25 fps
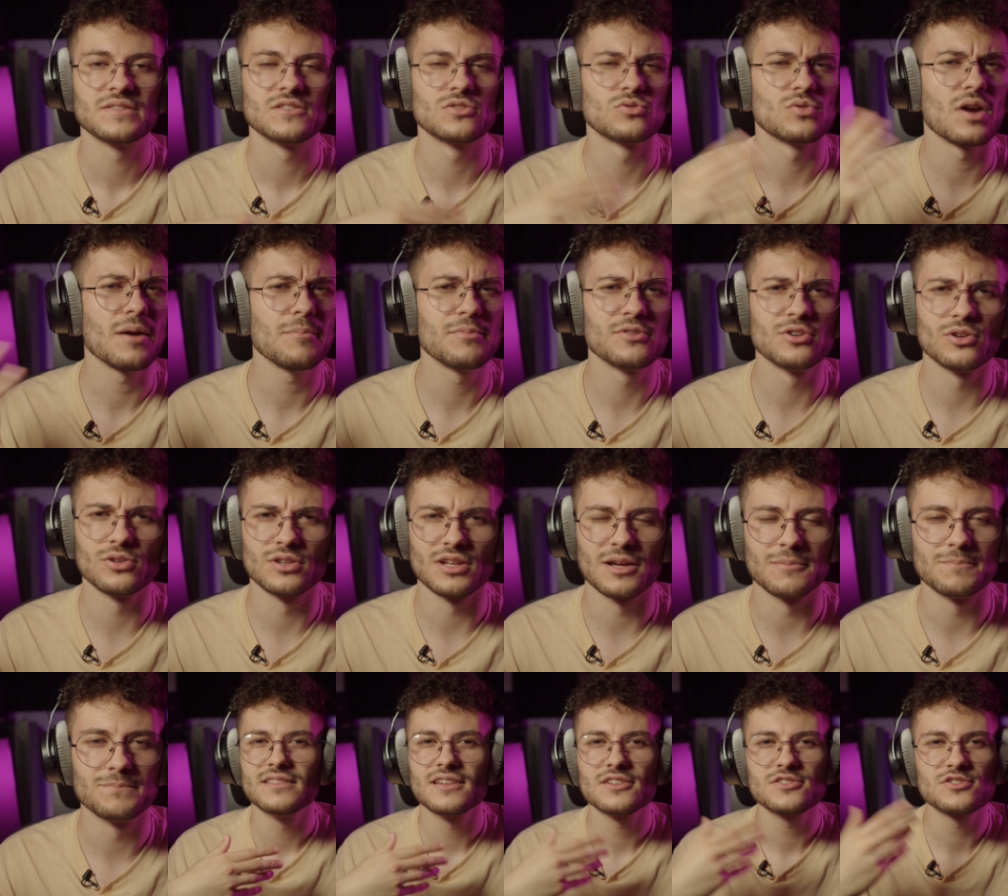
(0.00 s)
To wrap it all
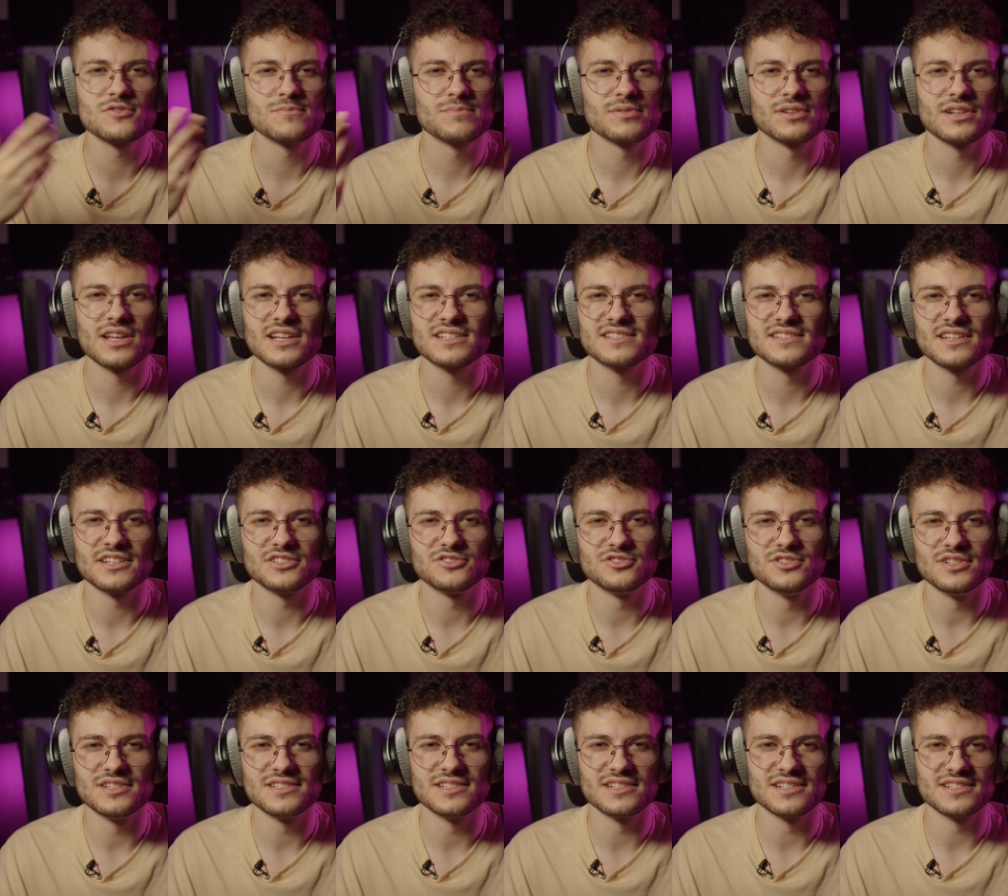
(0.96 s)
up, the Superlux
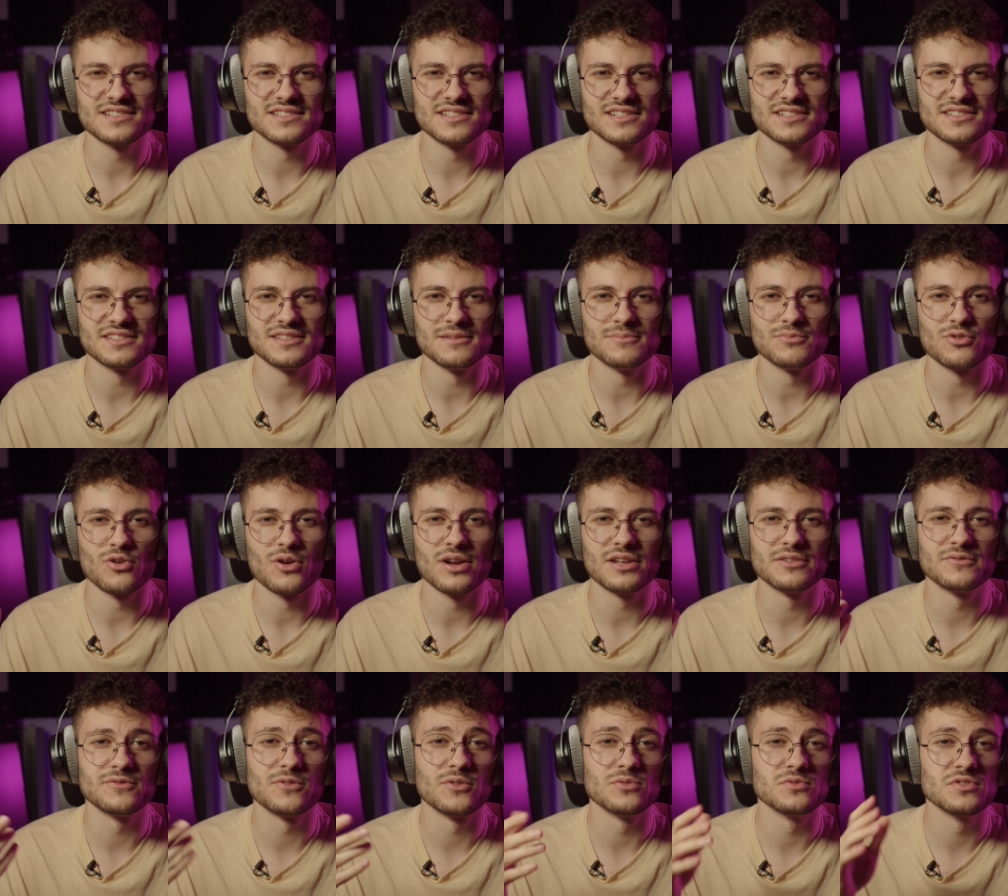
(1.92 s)
HD-660 Pro
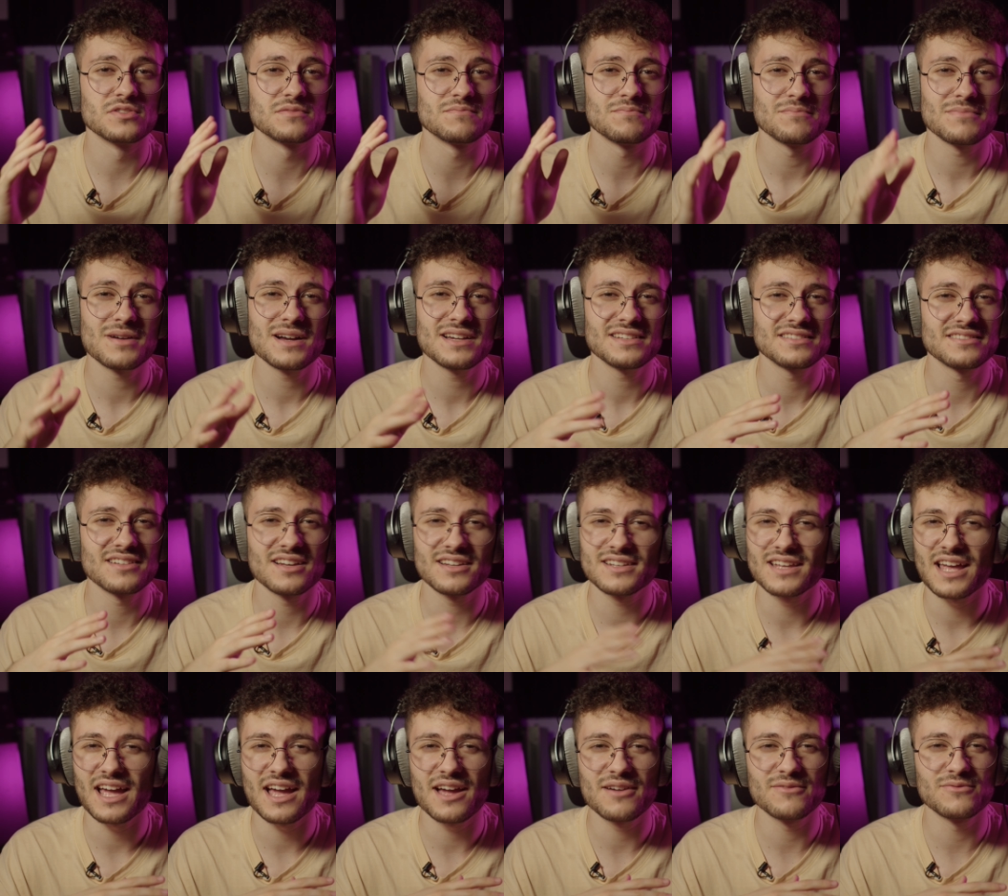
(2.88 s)
headphones might not
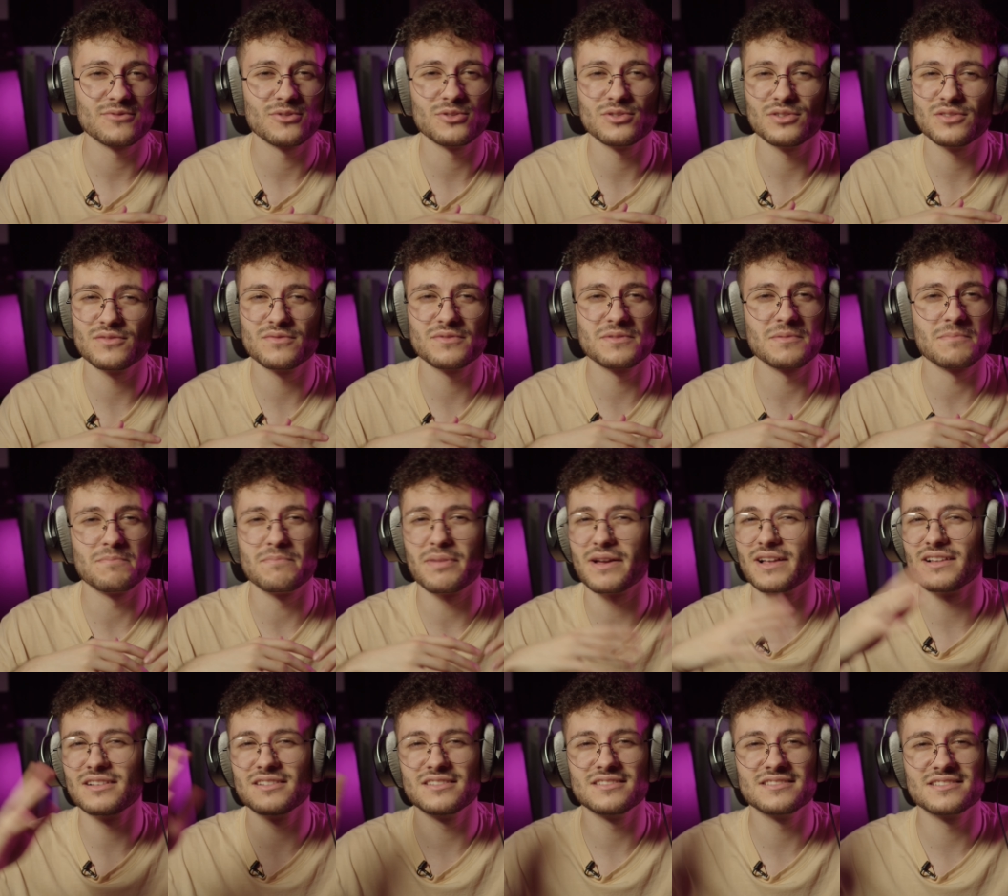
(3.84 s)
have all of the
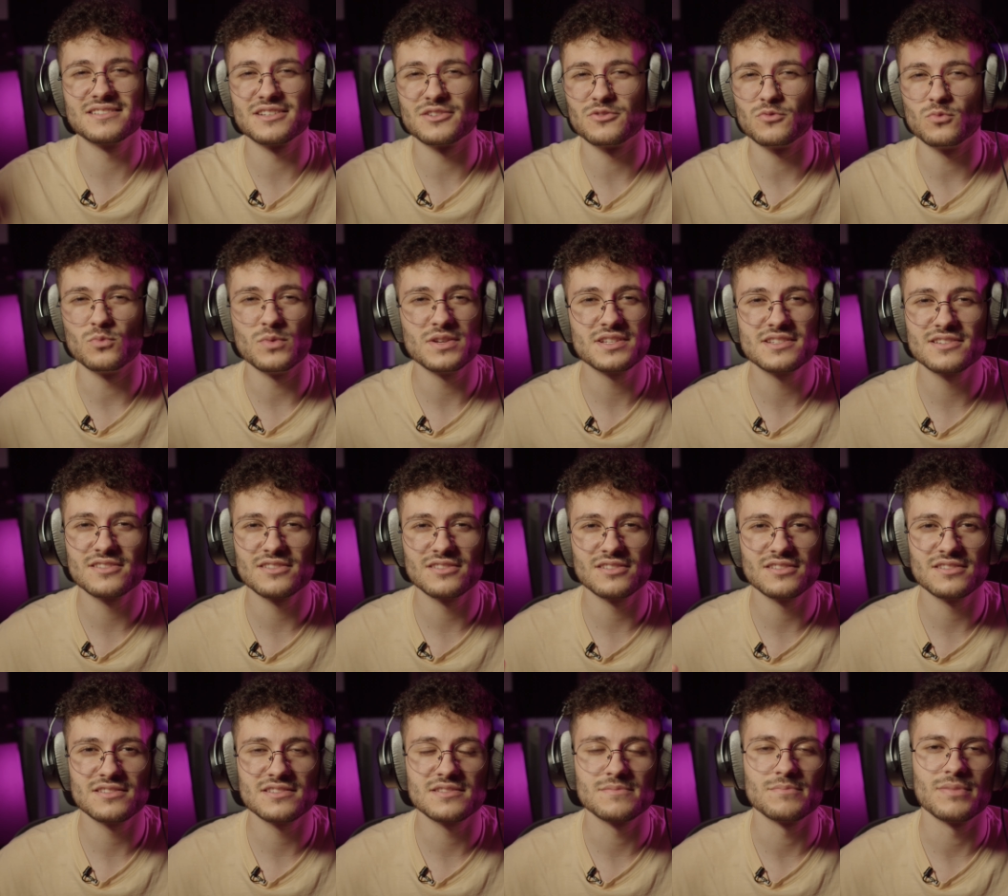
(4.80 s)
bells and
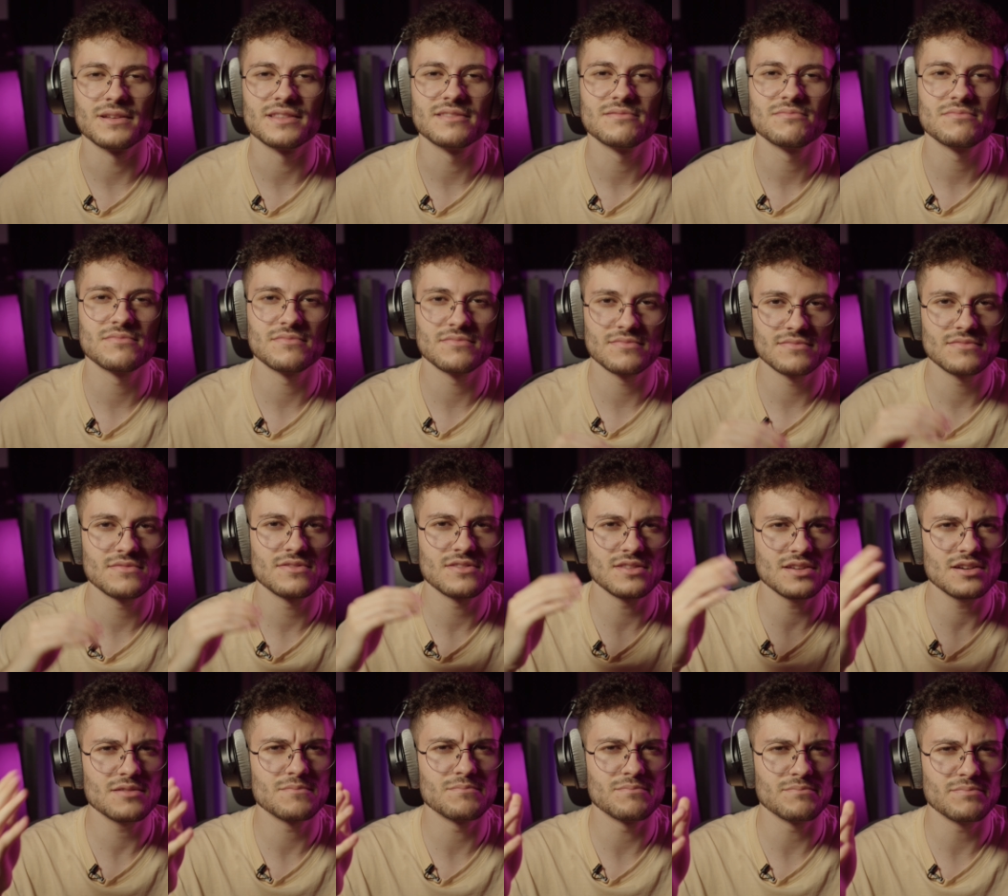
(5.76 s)
whistles, but
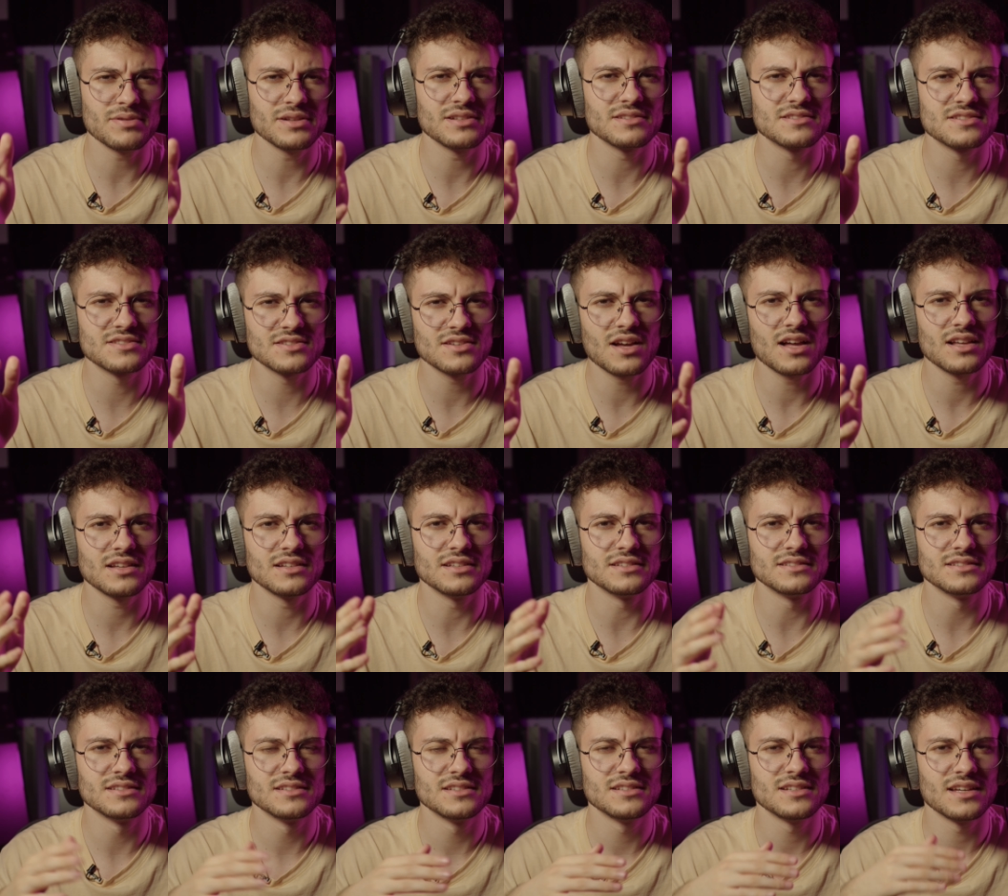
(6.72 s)
they're built
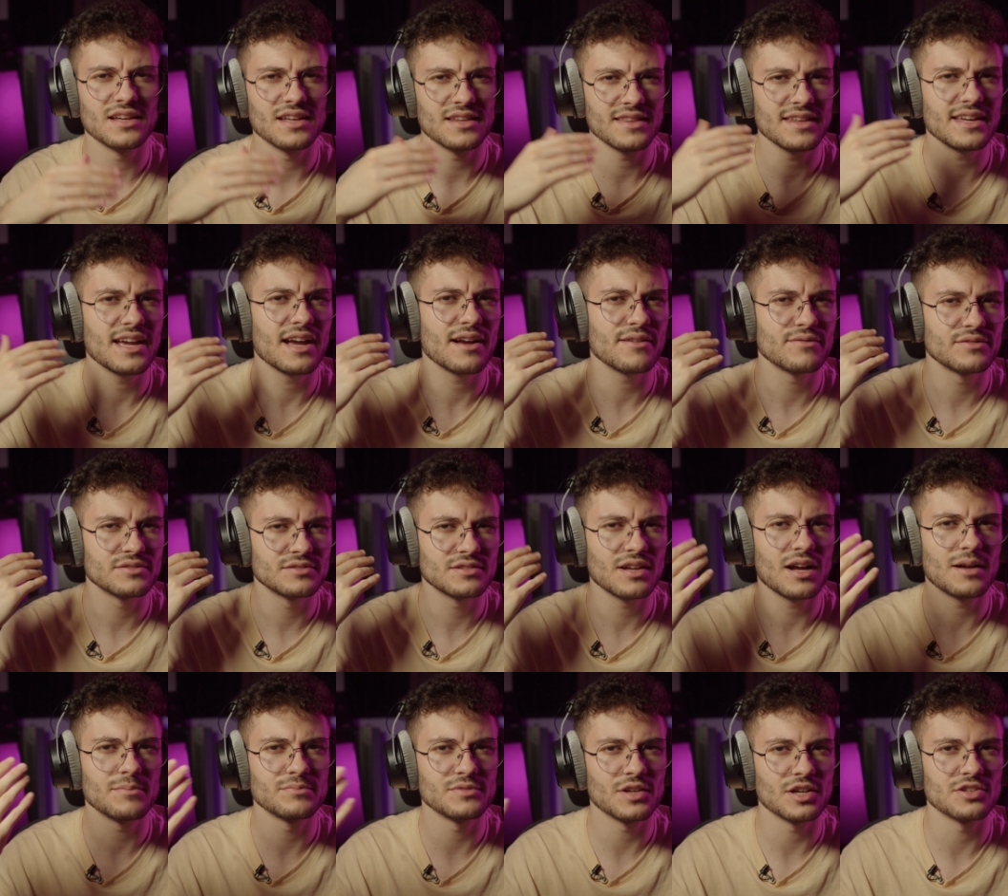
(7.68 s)
solid and they have a
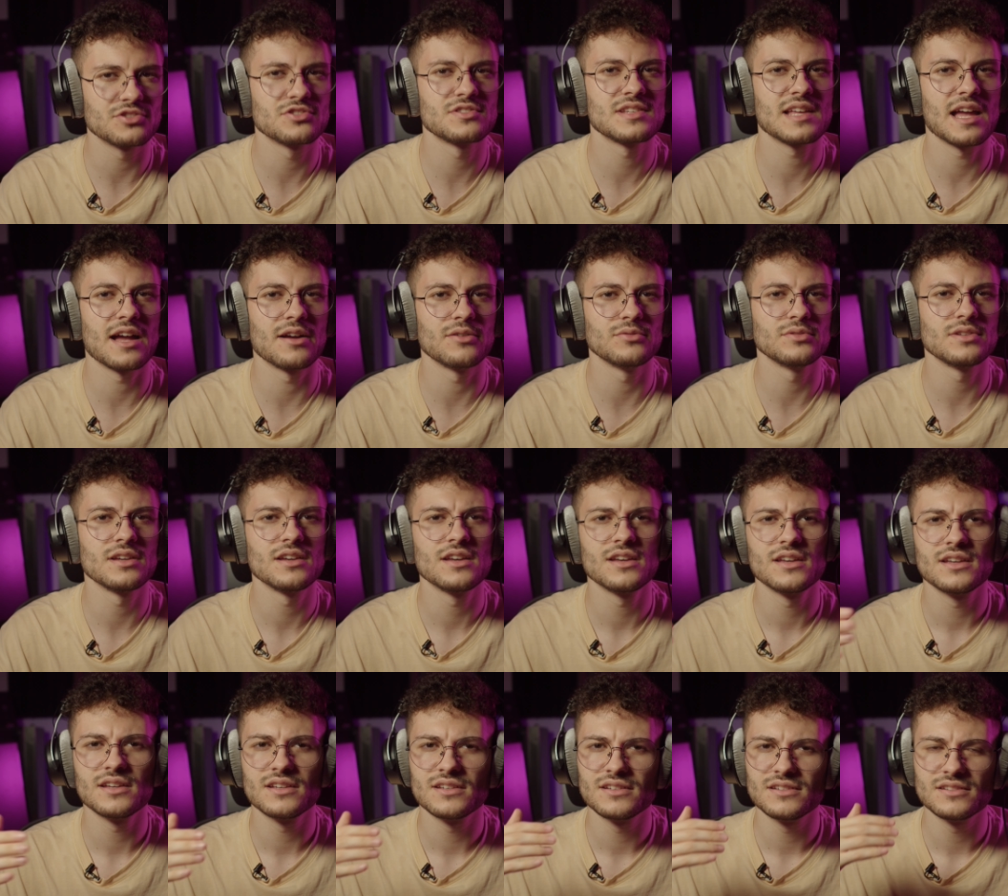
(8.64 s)
top-notch sound
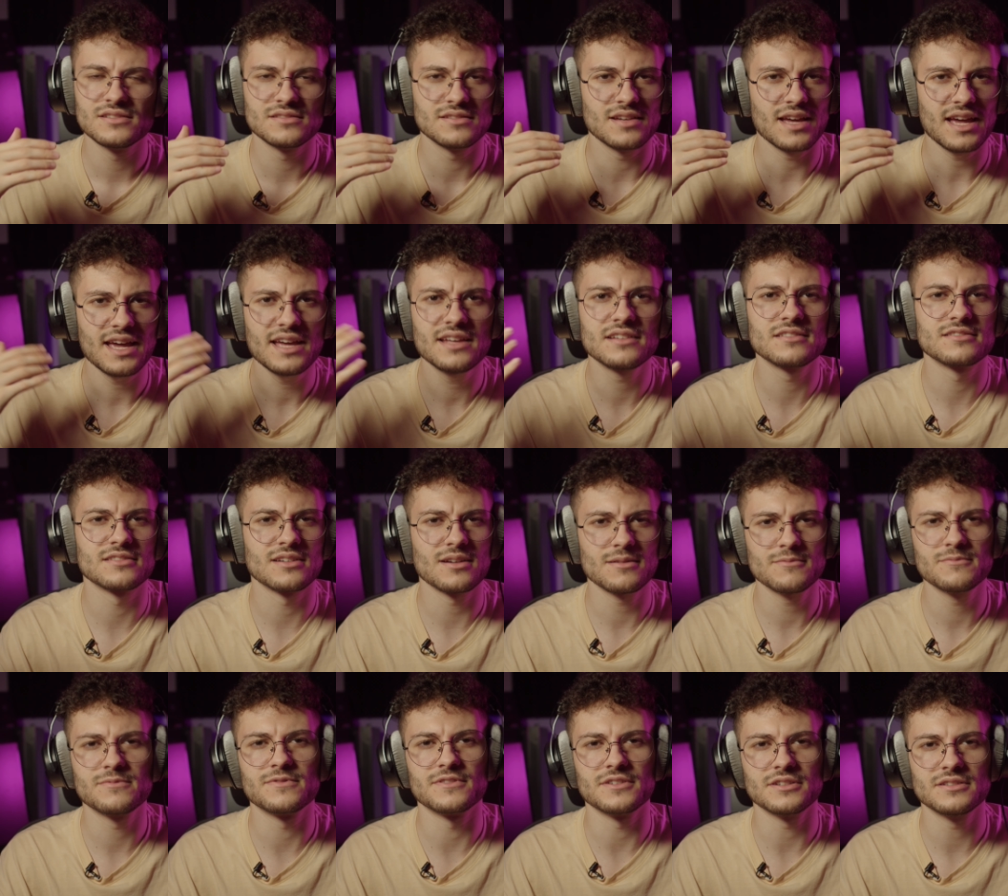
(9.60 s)
and
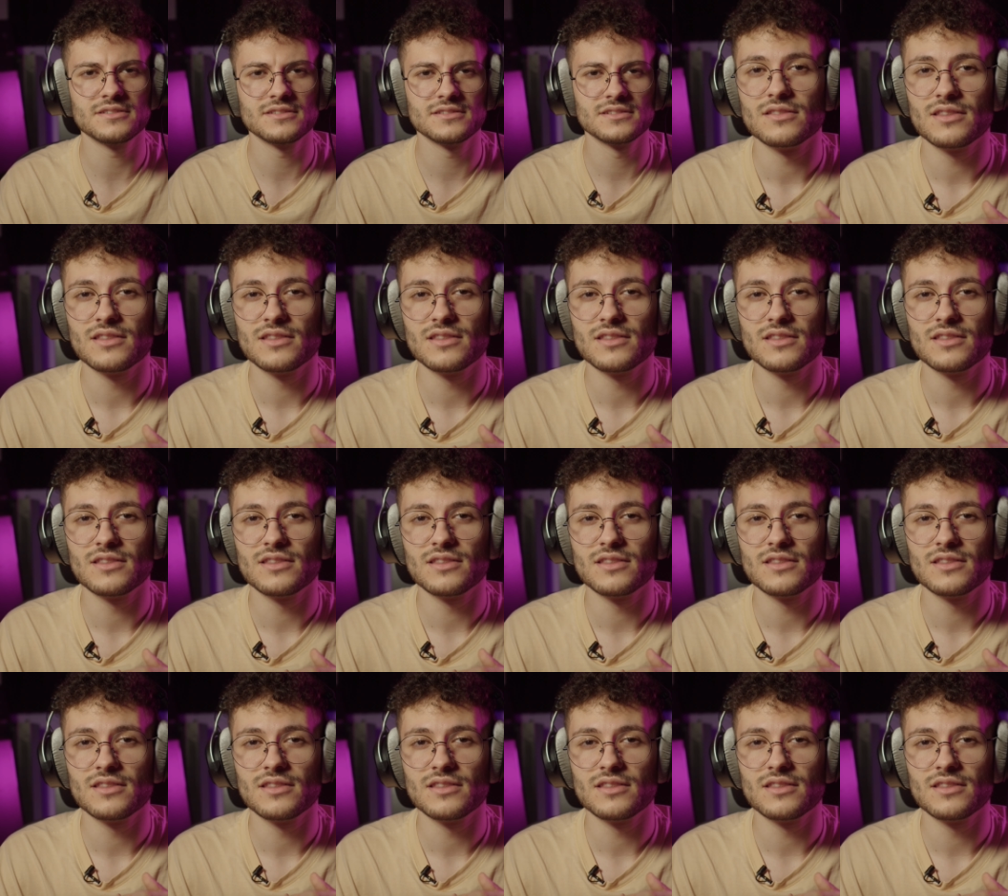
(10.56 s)
comfort.